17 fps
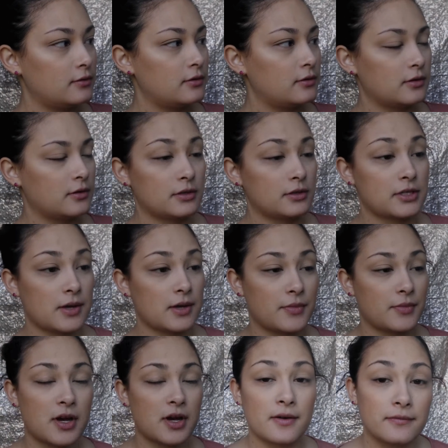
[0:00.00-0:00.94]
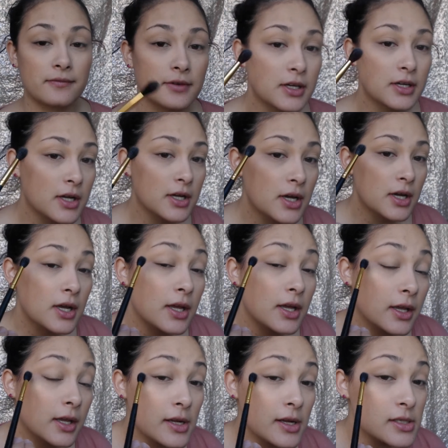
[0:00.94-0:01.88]
Tap off, and I
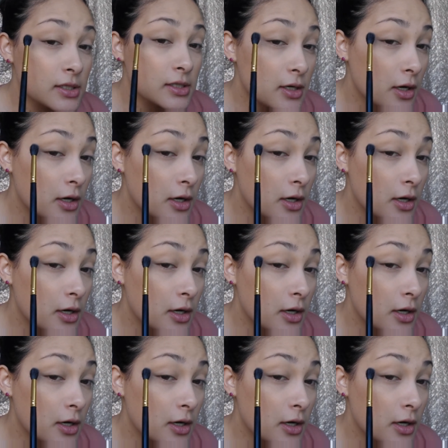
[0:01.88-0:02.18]
start my